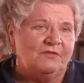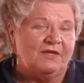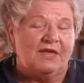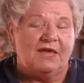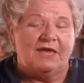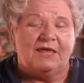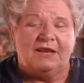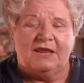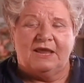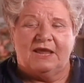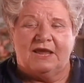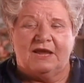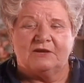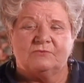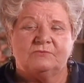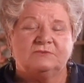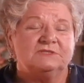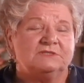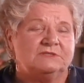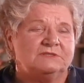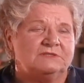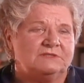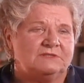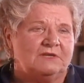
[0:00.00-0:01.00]
The ENIAC
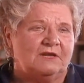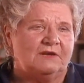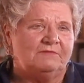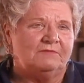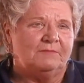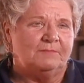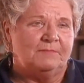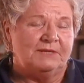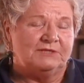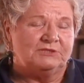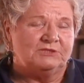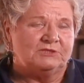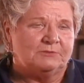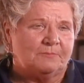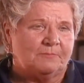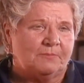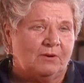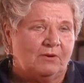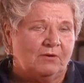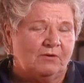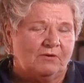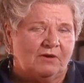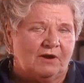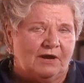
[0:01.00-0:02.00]
was a son of a bitch to
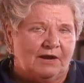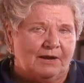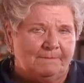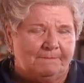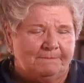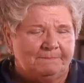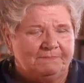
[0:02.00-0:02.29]
program.